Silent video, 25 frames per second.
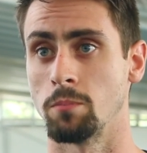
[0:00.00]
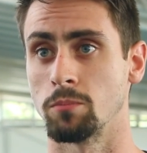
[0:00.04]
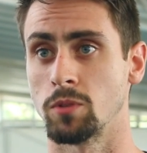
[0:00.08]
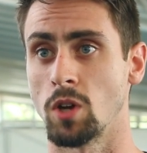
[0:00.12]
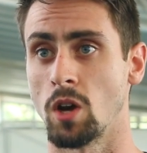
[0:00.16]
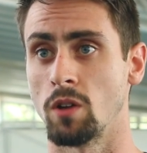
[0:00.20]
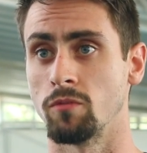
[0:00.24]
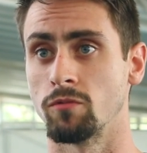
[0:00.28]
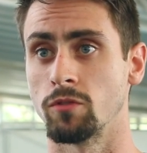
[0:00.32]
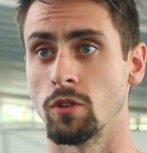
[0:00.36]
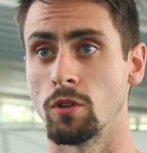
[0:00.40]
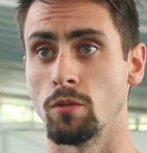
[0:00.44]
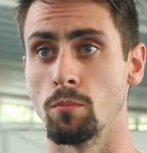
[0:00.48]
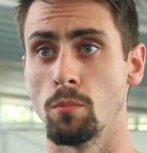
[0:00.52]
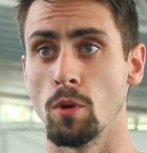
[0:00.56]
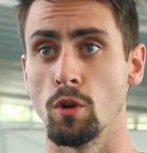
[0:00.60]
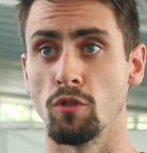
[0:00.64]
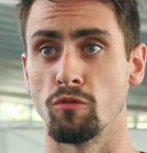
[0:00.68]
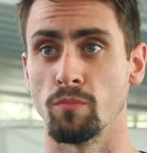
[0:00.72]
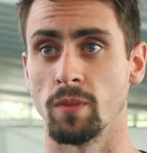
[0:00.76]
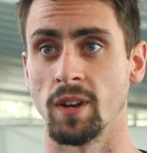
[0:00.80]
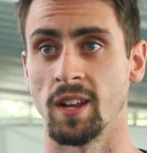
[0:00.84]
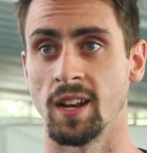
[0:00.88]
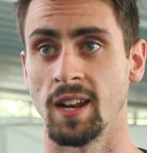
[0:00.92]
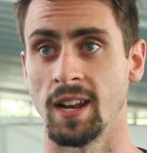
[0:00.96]
going through
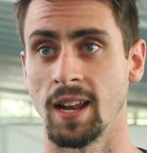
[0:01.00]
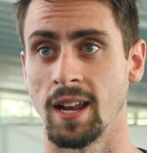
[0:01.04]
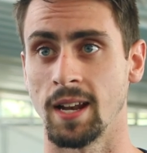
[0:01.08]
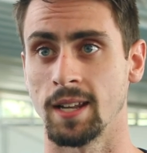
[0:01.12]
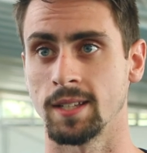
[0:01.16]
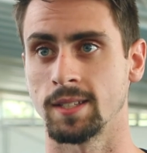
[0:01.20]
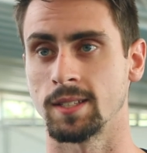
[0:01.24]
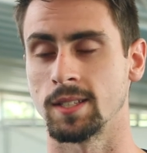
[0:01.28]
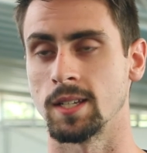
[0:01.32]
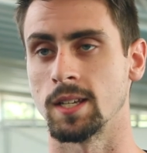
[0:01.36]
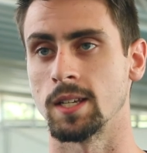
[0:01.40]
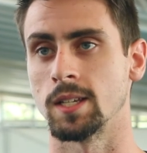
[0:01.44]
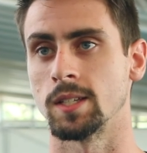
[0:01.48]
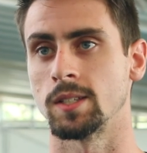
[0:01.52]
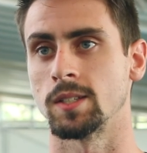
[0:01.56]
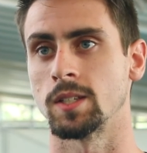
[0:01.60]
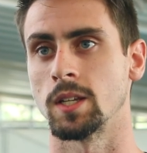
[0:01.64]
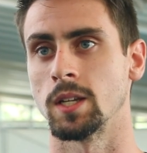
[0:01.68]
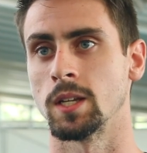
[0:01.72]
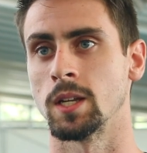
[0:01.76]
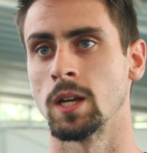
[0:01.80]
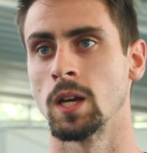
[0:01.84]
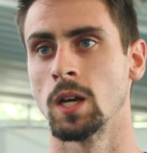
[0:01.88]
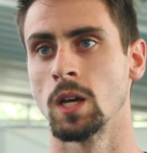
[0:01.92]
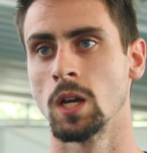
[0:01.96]
movement analysis
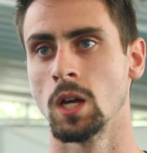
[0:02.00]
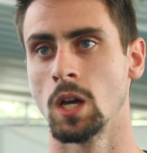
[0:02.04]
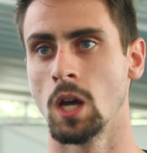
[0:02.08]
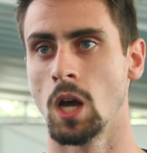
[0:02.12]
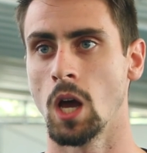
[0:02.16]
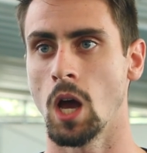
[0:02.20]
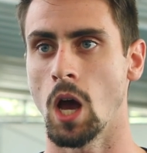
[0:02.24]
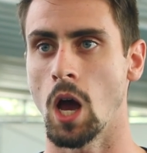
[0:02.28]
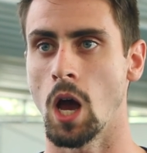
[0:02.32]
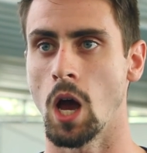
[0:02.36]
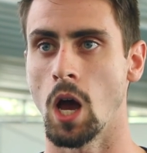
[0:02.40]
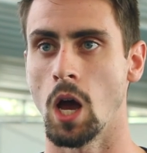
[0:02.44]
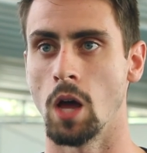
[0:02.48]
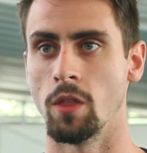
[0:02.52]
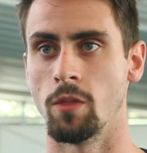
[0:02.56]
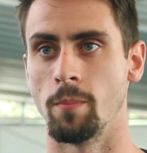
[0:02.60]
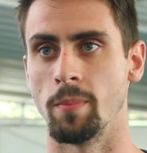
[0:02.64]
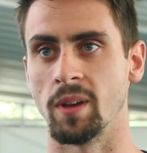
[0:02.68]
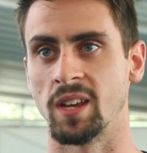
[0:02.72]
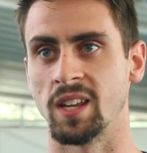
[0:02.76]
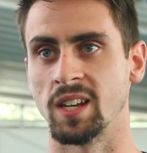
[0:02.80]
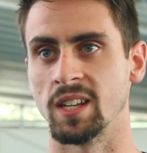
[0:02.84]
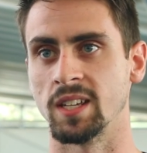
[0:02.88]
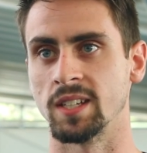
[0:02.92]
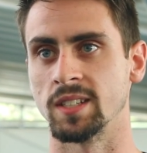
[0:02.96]
and the
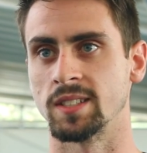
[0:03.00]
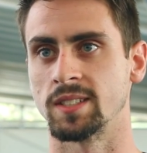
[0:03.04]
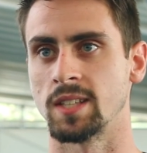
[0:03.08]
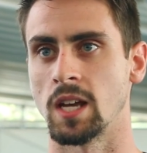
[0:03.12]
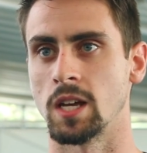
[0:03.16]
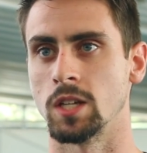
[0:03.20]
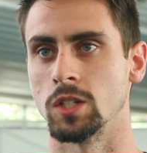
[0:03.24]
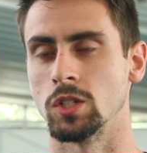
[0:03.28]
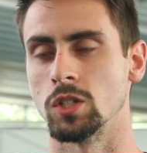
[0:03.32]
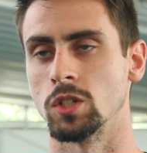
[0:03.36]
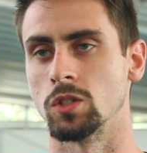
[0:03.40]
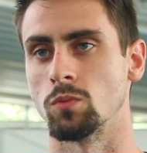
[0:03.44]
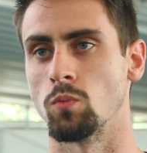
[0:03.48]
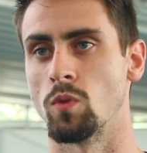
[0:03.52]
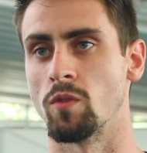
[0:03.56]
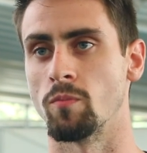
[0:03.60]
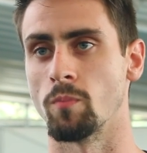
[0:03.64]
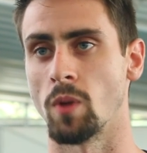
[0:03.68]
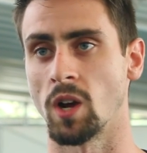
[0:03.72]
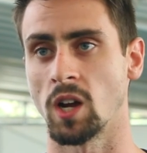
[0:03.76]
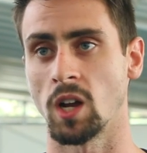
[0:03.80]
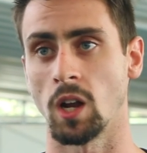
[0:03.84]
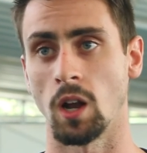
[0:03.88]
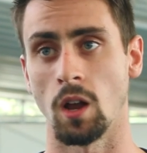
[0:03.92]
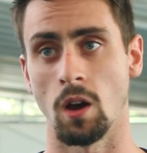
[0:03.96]
beginning stages with
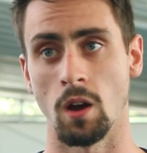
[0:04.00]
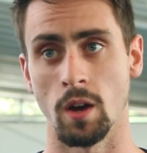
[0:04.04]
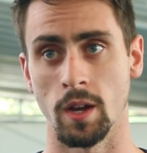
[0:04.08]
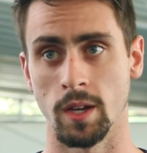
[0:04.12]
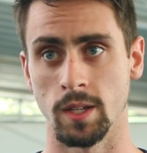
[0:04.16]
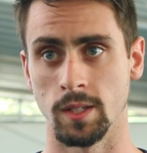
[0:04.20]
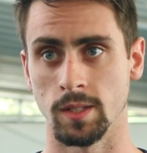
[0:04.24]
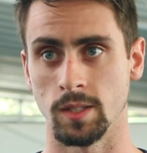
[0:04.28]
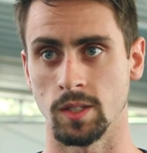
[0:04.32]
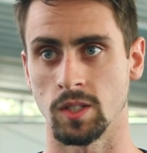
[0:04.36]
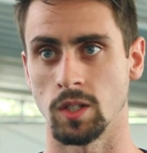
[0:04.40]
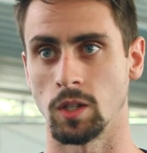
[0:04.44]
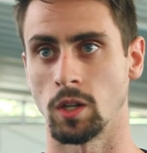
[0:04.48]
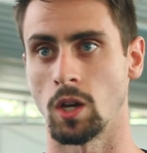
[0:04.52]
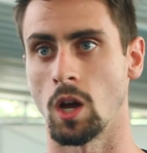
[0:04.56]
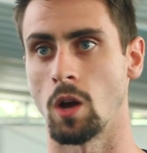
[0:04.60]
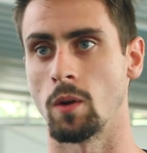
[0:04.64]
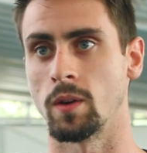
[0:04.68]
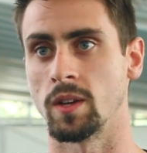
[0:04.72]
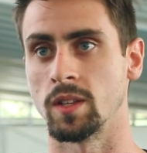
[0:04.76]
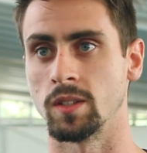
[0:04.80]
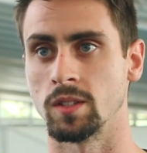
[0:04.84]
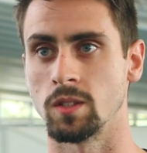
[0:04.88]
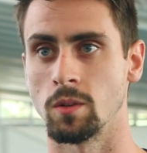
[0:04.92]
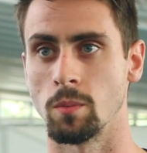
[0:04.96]
my clients, and
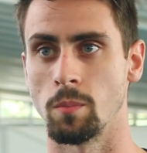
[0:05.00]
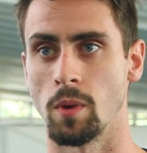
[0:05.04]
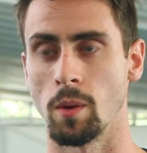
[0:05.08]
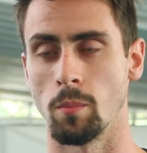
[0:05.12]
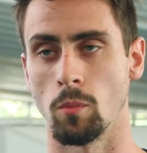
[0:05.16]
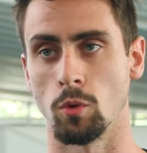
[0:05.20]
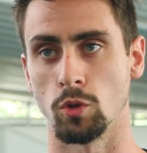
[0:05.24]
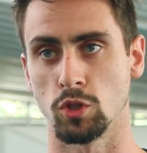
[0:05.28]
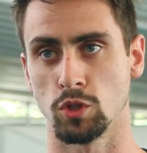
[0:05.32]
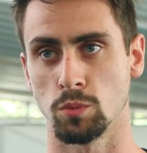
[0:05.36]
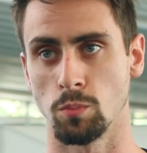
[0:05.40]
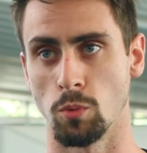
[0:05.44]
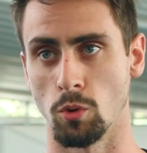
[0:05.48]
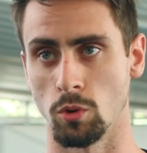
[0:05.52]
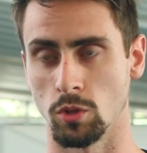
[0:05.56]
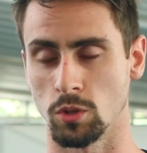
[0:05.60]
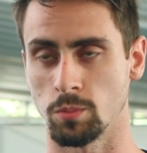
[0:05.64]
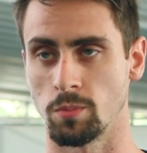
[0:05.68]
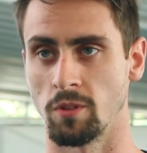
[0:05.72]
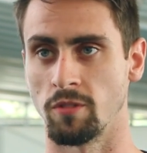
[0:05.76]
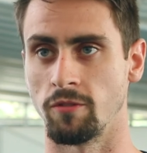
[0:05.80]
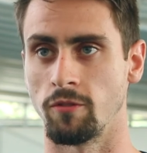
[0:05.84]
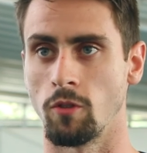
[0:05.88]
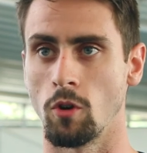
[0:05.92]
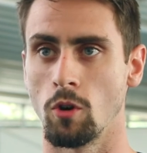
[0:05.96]
going into a bit more sports
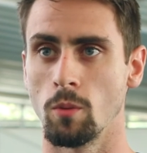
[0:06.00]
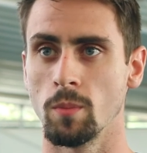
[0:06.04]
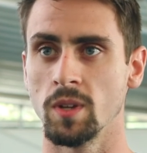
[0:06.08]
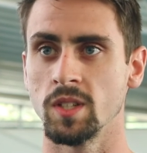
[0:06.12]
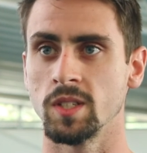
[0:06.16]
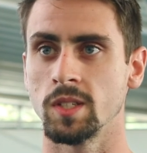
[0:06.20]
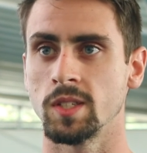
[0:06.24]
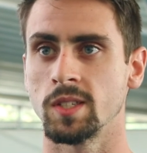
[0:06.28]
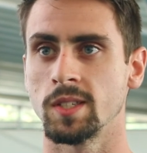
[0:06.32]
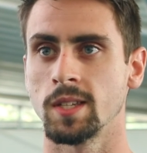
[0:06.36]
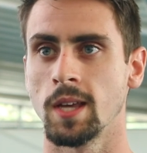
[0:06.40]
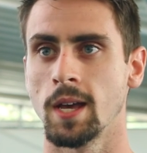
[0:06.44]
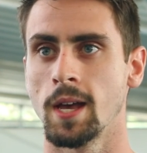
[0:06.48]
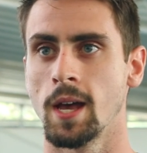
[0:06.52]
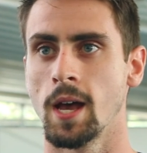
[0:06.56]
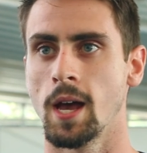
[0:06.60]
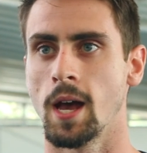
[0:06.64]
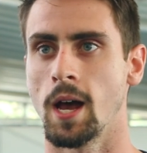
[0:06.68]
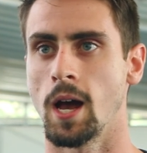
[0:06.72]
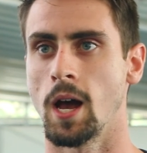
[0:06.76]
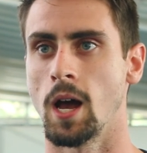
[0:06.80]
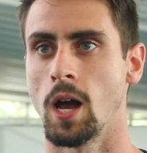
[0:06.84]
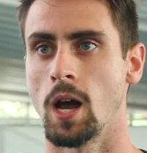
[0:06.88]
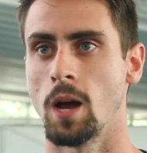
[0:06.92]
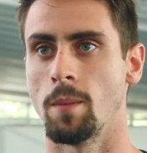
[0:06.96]
performance
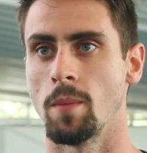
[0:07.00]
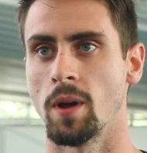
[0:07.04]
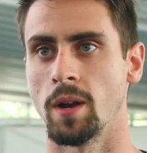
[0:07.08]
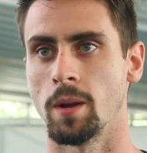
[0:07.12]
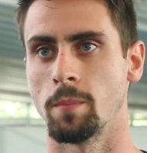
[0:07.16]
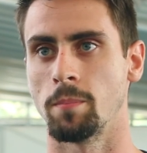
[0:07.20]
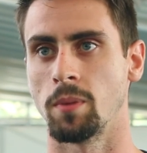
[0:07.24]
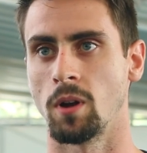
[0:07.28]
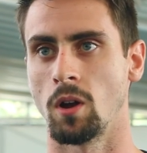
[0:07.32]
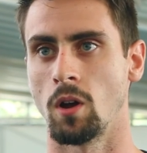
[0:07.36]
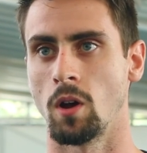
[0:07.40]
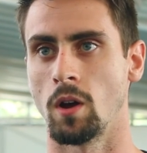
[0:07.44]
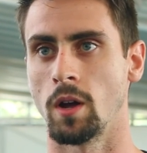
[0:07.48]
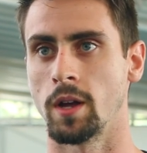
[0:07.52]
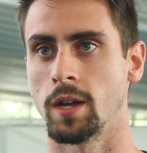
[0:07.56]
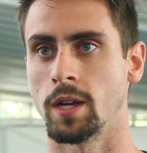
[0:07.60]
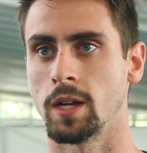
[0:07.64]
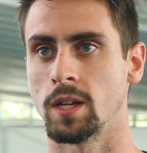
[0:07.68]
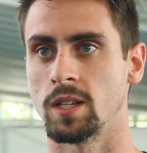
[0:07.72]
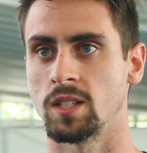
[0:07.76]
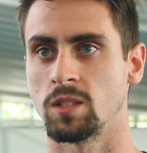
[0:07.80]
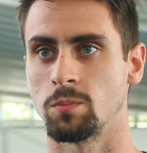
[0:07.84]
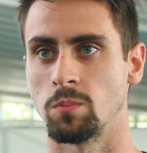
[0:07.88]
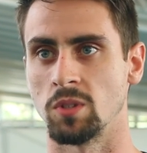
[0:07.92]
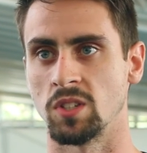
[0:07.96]
and
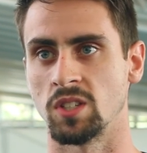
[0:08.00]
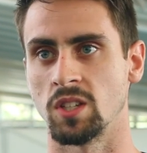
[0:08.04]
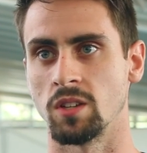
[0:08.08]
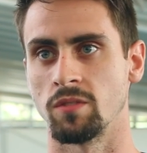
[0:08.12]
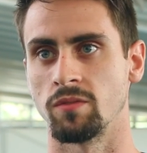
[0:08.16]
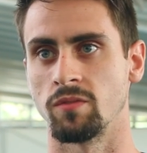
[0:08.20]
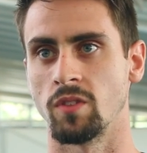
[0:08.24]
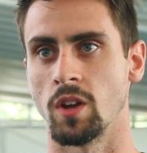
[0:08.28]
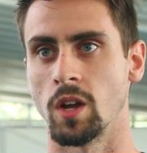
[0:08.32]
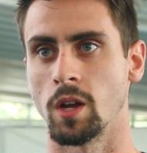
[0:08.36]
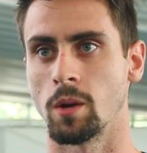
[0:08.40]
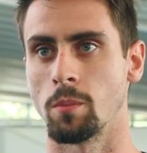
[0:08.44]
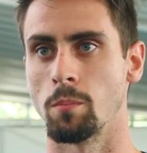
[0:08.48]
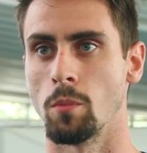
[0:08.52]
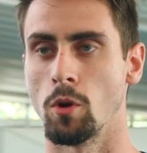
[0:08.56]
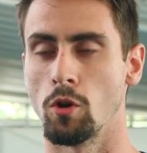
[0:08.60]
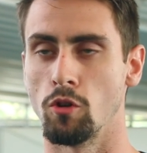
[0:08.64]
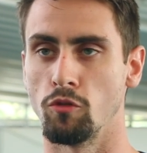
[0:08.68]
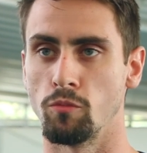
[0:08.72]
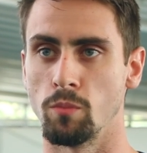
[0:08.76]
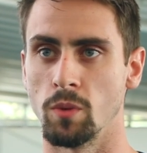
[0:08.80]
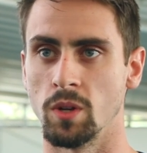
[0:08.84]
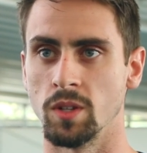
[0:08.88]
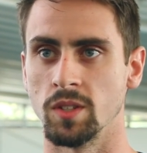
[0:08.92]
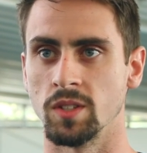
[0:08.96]
applying specific
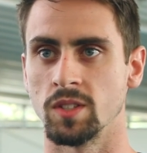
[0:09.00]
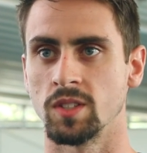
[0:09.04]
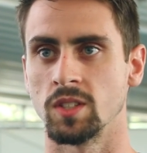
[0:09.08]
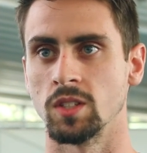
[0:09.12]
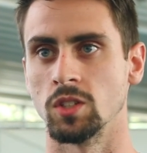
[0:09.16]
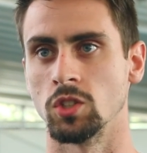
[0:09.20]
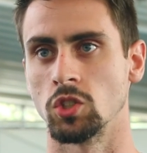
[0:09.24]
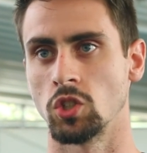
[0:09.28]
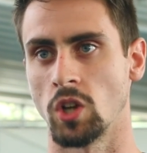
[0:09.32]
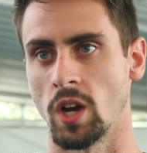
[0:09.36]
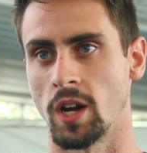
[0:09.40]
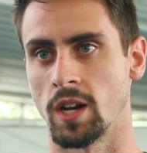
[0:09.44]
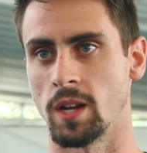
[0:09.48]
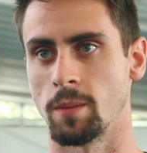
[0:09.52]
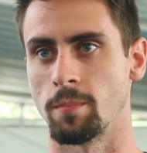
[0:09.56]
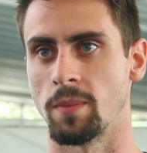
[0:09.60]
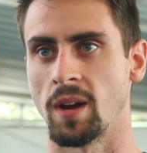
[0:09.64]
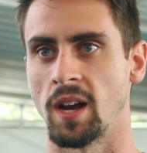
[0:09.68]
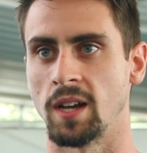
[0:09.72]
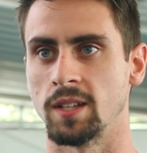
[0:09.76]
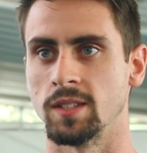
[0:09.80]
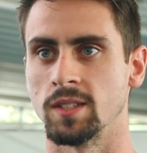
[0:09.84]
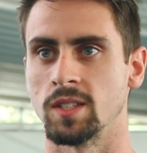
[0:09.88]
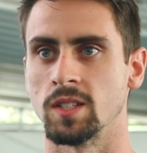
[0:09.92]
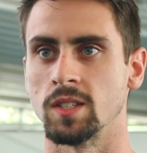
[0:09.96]
movements and training
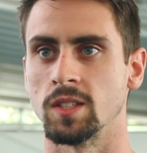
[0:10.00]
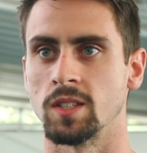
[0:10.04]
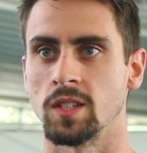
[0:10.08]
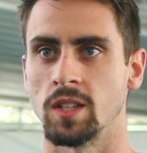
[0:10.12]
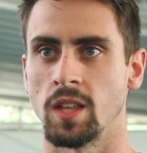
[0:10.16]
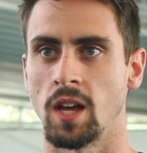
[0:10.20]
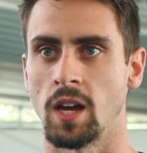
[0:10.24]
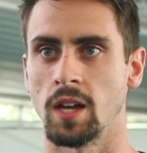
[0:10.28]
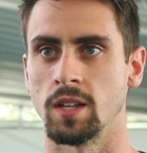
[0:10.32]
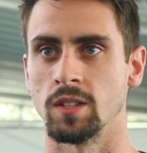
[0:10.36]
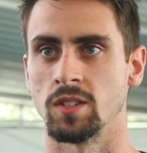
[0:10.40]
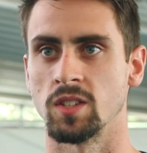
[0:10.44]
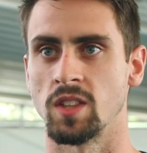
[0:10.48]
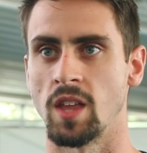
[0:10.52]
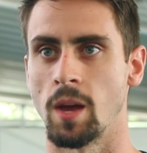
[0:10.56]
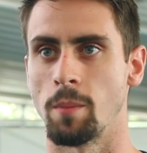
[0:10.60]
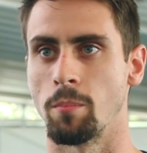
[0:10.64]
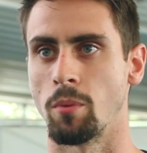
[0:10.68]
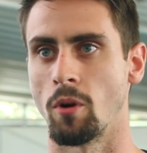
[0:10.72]
patterns into that, into their